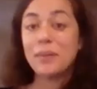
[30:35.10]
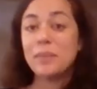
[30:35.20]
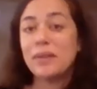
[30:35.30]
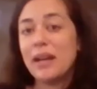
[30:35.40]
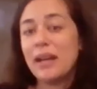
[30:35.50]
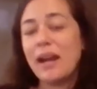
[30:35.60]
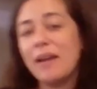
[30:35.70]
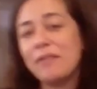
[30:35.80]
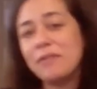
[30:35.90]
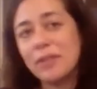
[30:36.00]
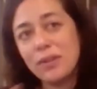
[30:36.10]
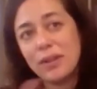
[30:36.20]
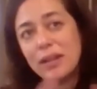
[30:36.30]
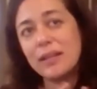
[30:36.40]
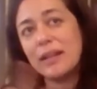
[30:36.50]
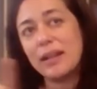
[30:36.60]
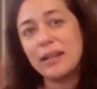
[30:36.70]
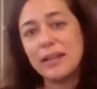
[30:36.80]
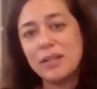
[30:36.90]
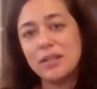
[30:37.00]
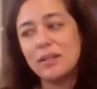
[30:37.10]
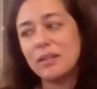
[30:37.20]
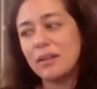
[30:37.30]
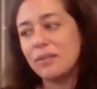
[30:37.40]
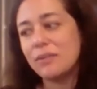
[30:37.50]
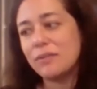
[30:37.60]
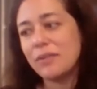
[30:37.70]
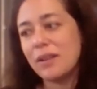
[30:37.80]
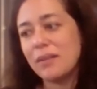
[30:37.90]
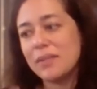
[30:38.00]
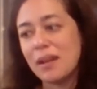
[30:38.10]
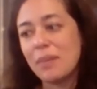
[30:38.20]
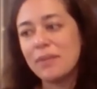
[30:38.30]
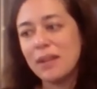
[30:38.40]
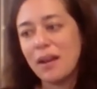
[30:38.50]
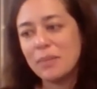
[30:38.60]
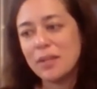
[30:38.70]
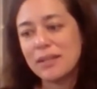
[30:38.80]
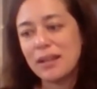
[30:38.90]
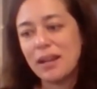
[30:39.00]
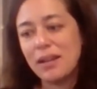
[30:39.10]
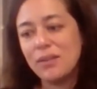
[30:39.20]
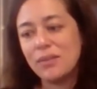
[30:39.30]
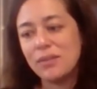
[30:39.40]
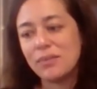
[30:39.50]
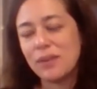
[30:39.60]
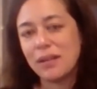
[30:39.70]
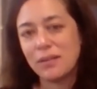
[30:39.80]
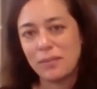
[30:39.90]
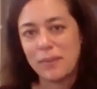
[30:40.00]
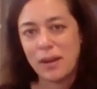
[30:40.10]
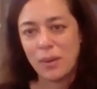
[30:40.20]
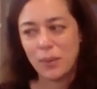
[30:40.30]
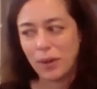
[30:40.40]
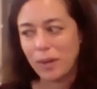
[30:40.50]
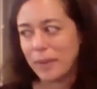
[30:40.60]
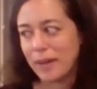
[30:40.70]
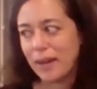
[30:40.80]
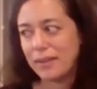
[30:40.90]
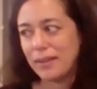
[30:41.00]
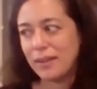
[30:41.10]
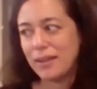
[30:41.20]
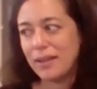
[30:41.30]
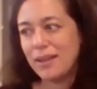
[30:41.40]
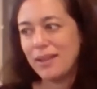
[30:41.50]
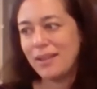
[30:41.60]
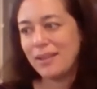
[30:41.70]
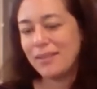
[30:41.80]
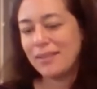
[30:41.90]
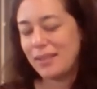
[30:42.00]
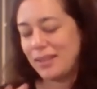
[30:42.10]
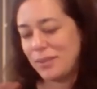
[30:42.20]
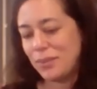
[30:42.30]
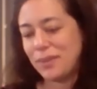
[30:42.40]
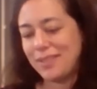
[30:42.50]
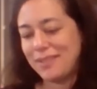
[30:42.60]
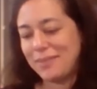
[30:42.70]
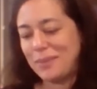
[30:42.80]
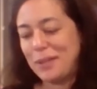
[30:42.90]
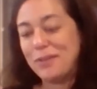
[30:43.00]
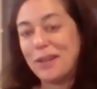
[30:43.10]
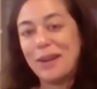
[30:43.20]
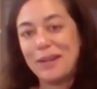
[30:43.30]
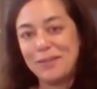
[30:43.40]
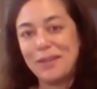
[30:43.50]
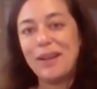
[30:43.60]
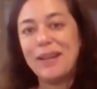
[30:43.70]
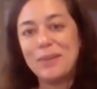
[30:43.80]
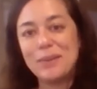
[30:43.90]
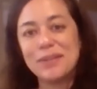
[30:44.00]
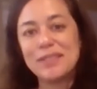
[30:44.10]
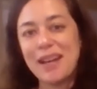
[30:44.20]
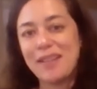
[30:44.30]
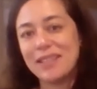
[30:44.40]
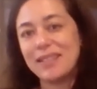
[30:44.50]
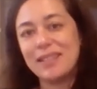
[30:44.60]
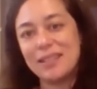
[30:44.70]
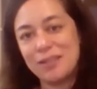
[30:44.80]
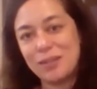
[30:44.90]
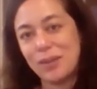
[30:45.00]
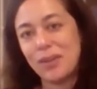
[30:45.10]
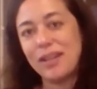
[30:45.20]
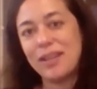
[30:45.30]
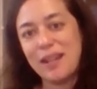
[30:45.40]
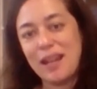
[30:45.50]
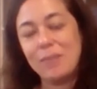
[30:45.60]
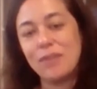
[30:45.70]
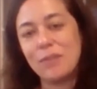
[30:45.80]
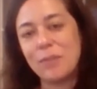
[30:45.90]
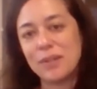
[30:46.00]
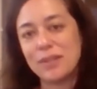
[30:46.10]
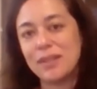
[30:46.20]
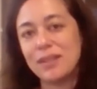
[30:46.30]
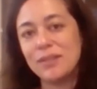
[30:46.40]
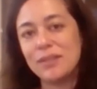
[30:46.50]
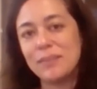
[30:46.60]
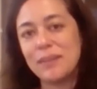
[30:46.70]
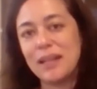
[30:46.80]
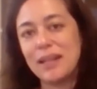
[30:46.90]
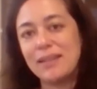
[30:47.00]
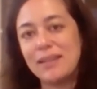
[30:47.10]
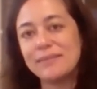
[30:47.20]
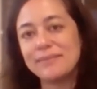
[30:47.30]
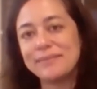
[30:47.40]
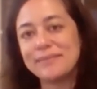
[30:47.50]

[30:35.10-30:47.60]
be great. I have created like a legend of some of the objects that I use regularly in my own work, but I think these would be very, very cool to have like the story, the name of the person who submitted, and